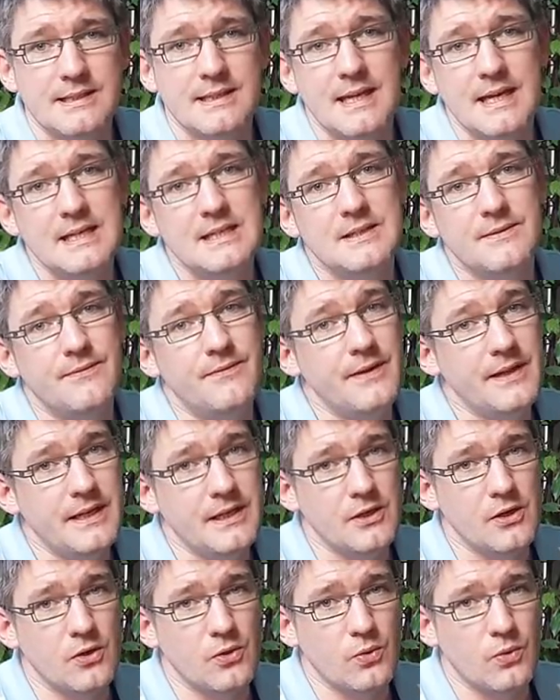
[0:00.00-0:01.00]
today's
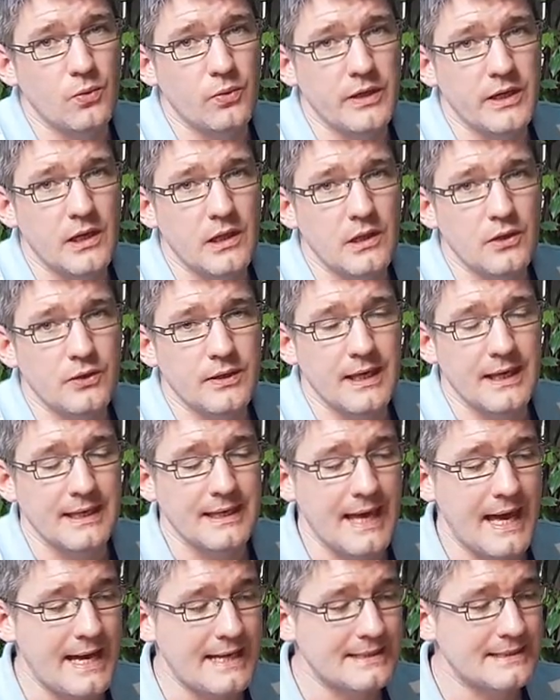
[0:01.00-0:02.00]
video we are
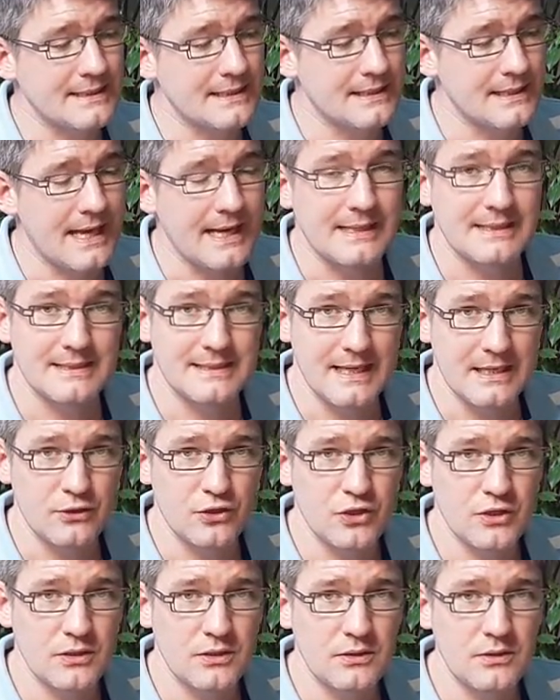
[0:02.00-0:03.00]
looking at an
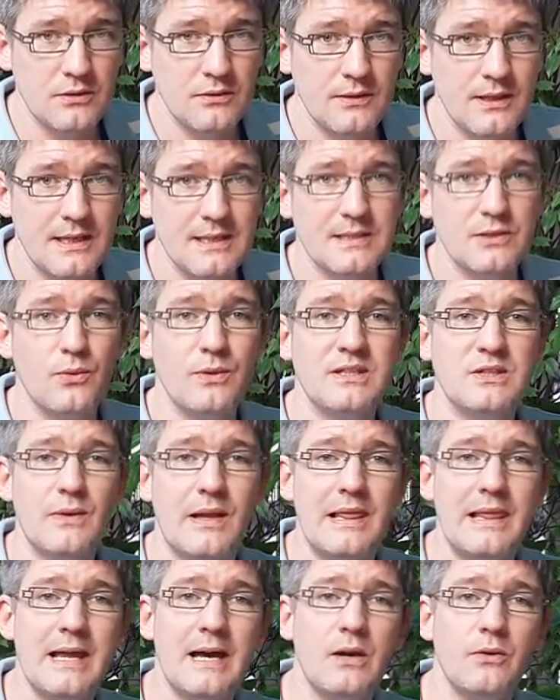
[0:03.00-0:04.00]
extension that is going to
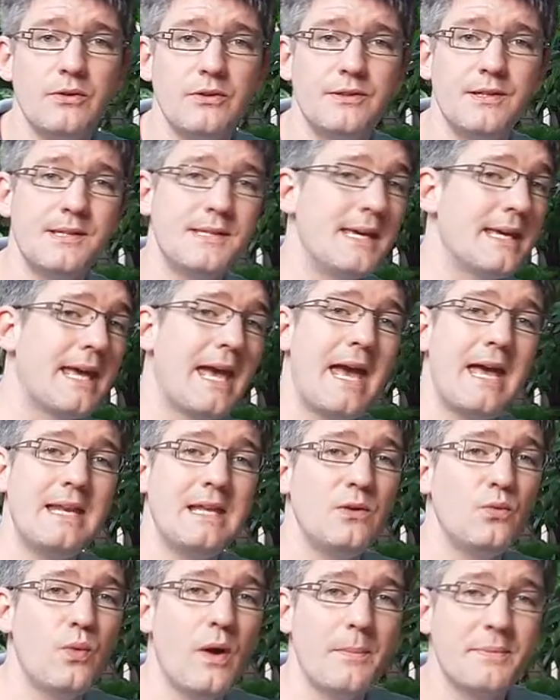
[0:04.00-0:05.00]
allow you to take
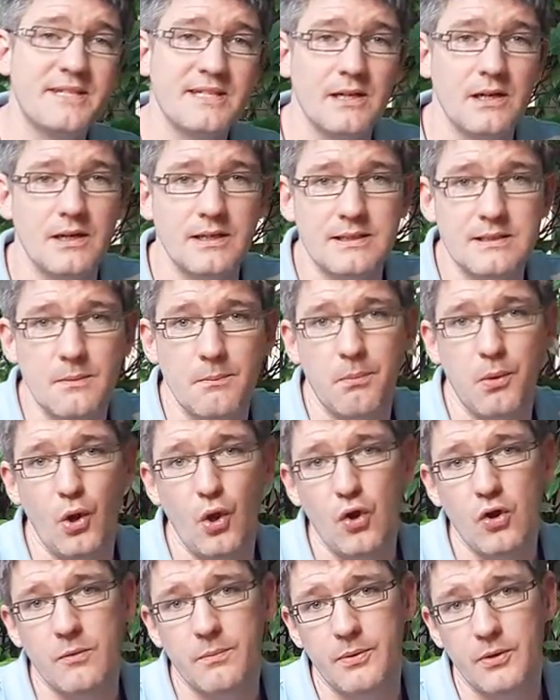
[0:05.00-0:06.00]
any website,
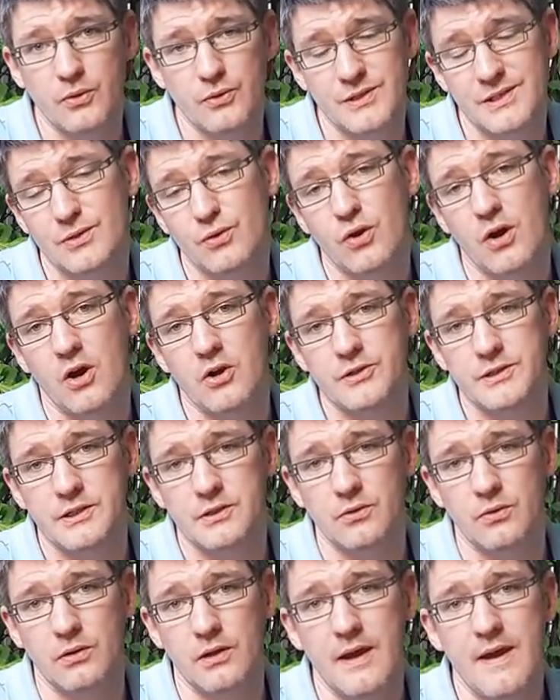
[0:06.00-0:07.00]
blog post or
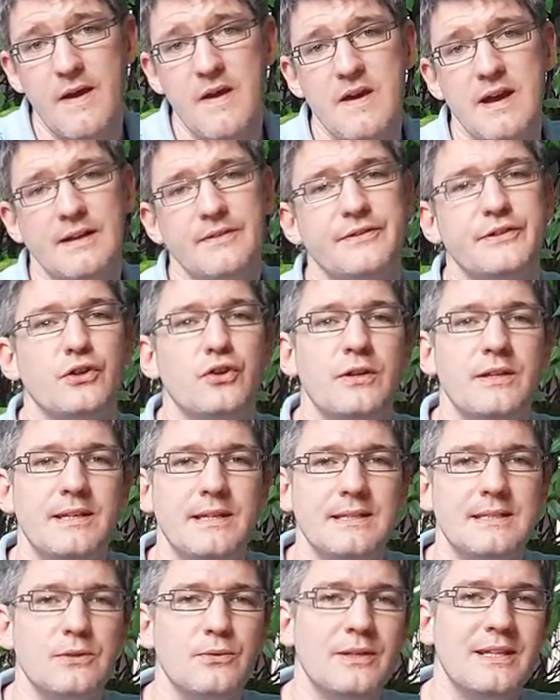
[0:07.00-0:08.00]
article and turn it
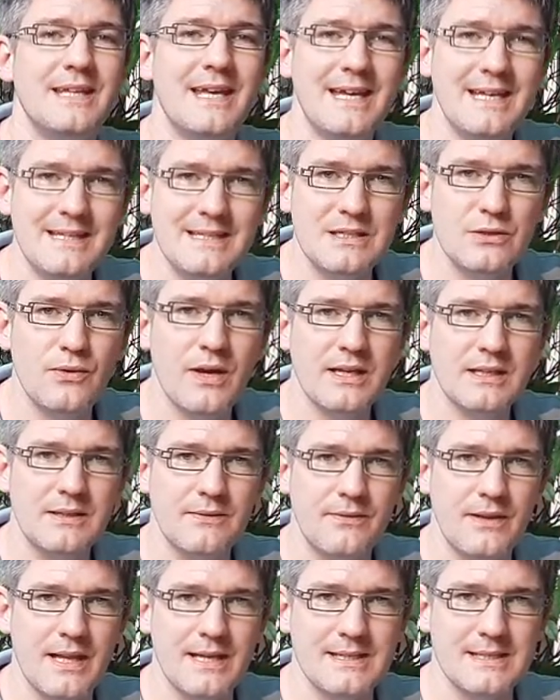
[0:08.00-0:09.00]
into an
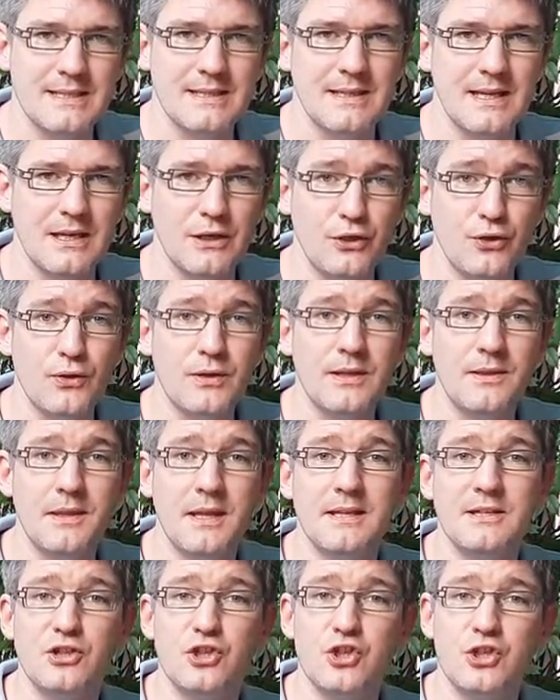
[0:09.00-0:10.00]
interactive lesson that you can
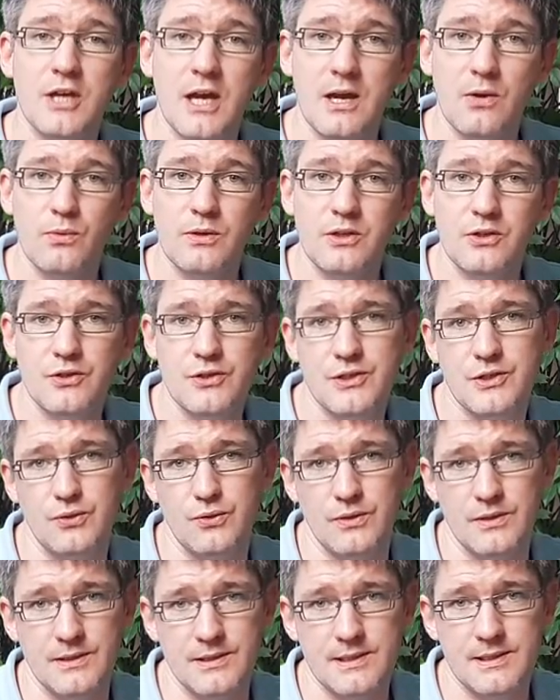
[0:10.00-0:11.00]
then share with your
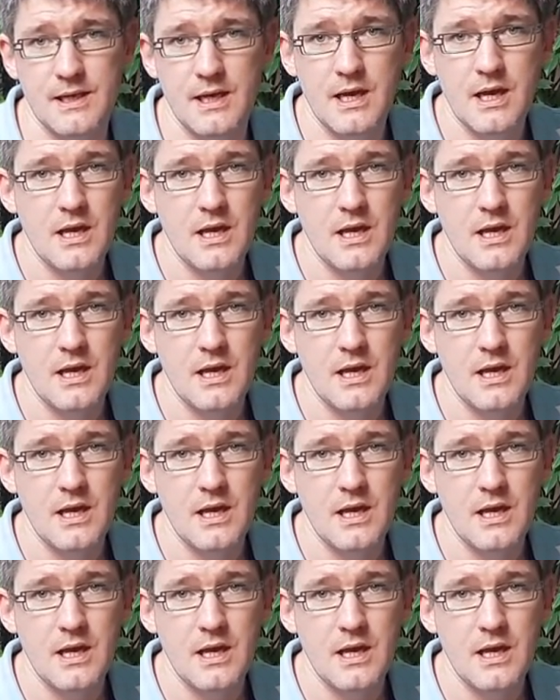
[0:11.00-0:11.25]
students.